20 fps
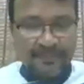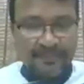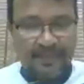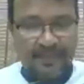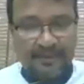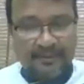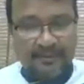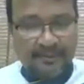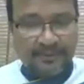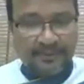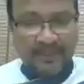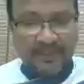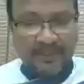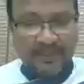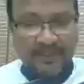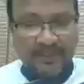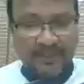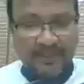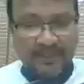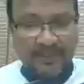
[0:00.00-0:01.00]
and you can
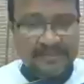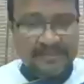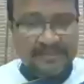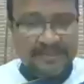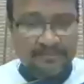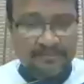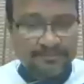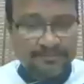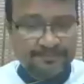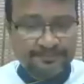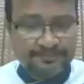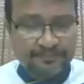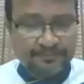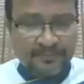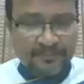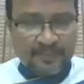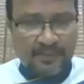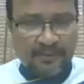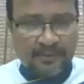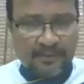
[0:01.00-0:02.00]
add some
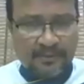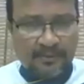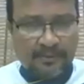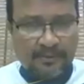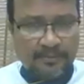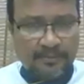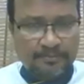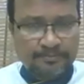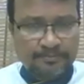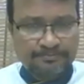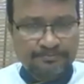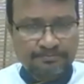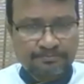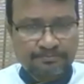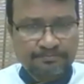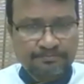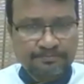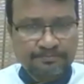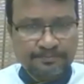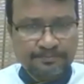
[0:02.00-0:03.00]

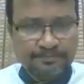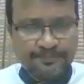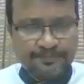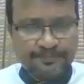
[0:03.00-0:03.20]
um,